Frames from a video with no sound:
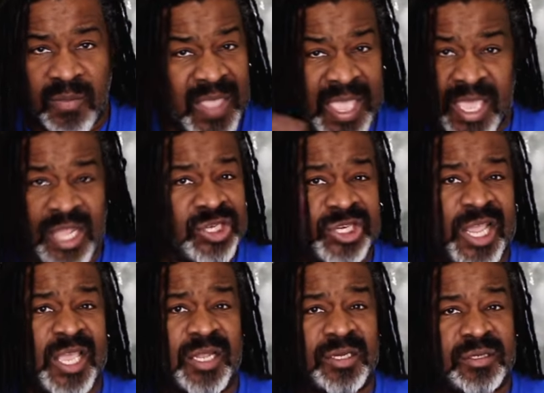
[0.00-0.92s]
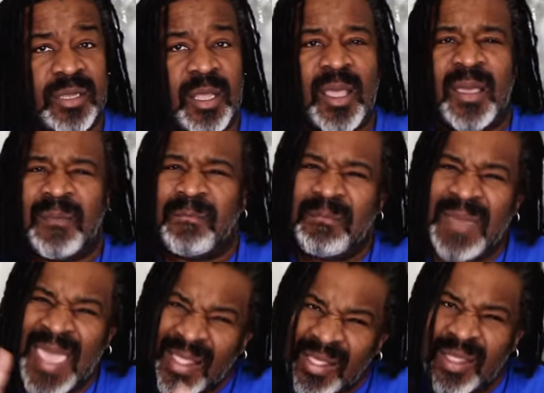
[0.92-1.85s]
They can change,
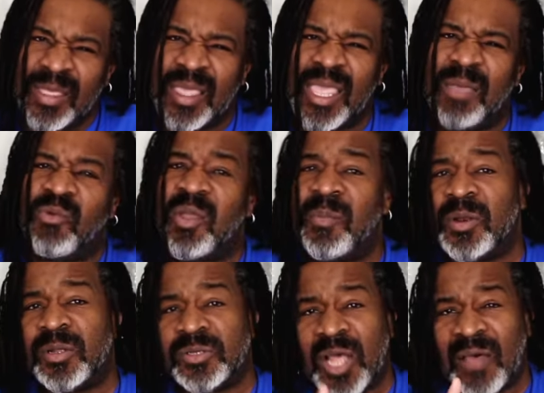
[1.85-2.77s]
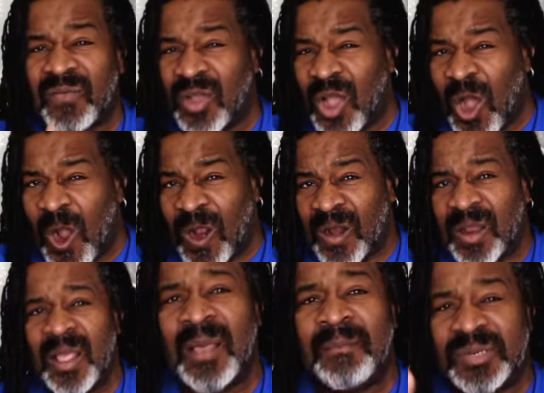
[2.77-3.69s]
mainly to keep criminals off guard,